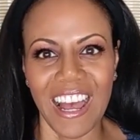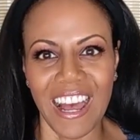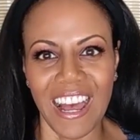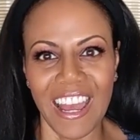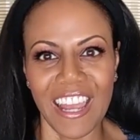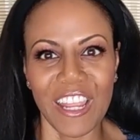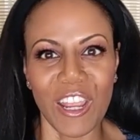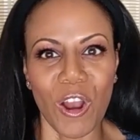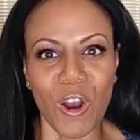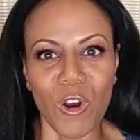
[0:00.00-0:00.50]

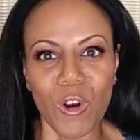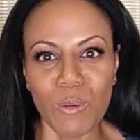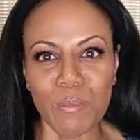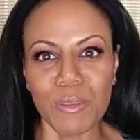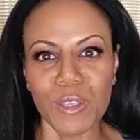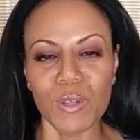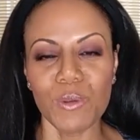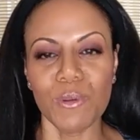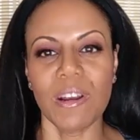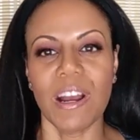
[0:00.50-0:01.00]
I
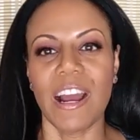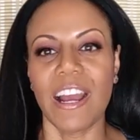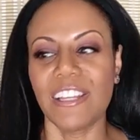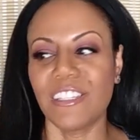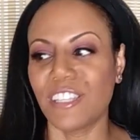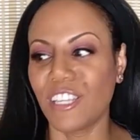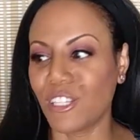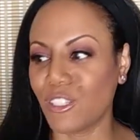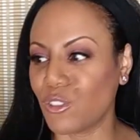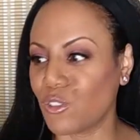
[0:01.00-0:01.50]
hope you
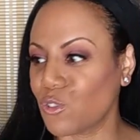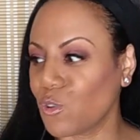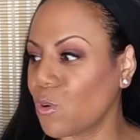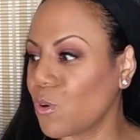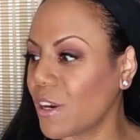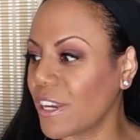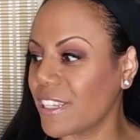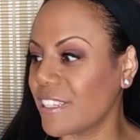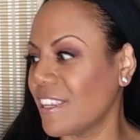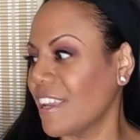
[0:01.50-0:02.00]
guys
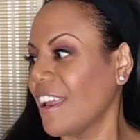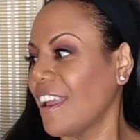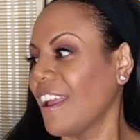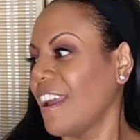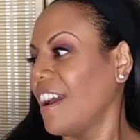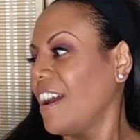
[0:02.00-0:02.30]
enjoyed.